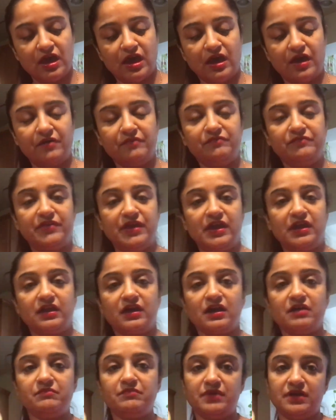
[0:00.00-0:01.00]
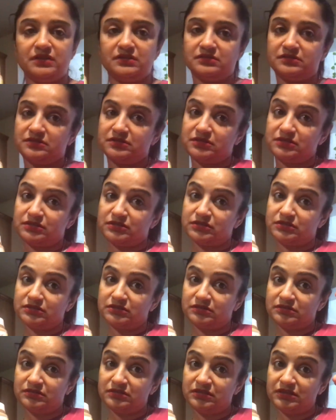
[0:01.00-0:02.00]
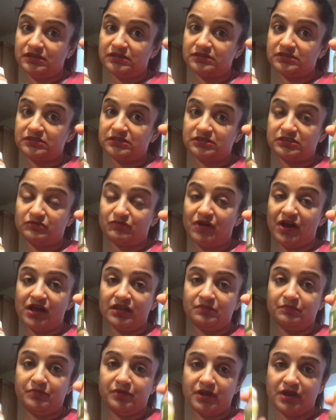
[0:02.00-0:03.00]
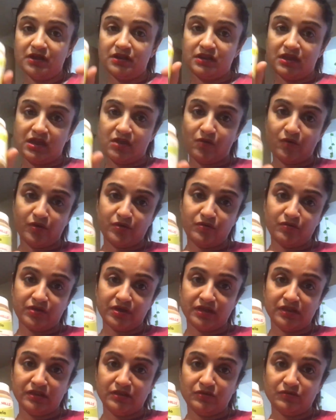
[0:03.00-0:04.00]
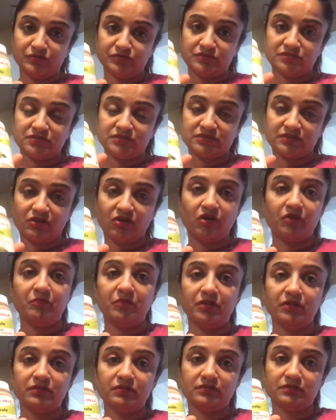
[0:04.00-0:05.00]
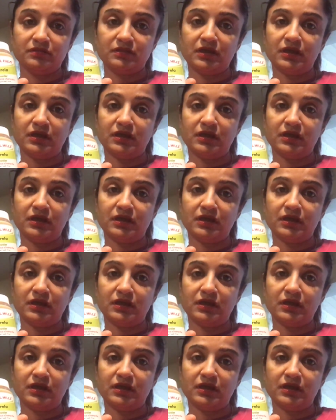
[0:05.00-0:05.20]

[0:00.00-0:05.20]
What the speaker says: They come in this Swad brand, or you can use Herbal